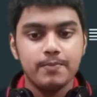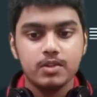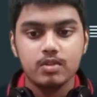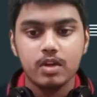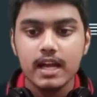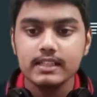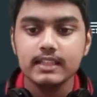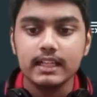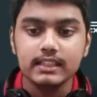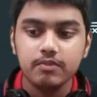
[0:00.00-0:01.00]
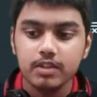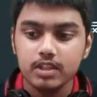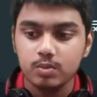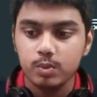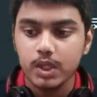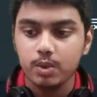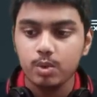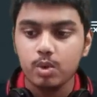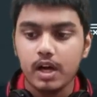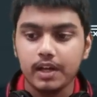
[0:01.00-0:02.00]
So guys, that's it for this
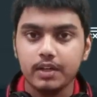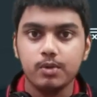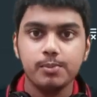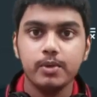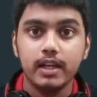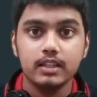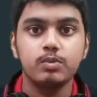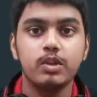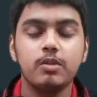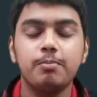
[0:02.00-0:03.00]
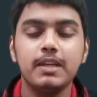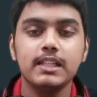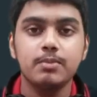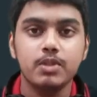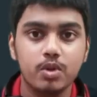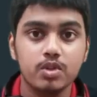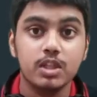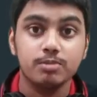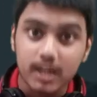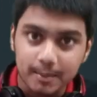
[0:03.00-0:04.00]
video. I hope you like this video. Please be sure to
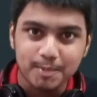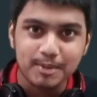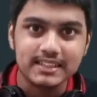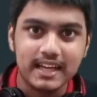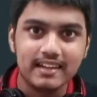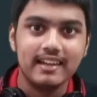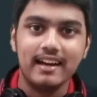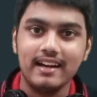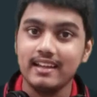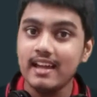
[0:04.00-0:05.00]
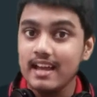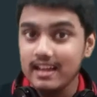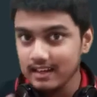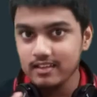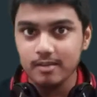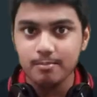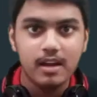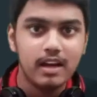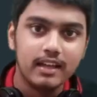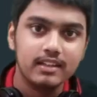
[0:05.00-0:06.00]
subscribe to my channel and hit that
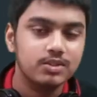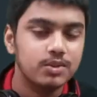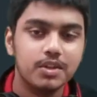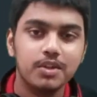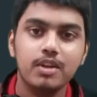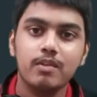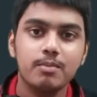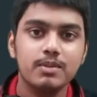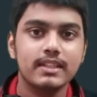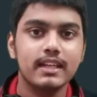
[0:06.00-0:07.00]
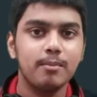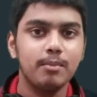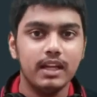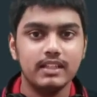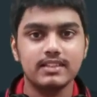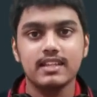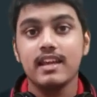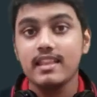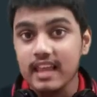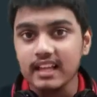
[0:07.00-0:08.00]
bell icon so that you never miss any updates.
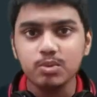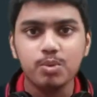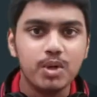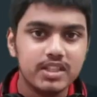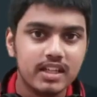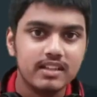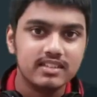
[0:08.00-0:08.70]
Thanks for watching.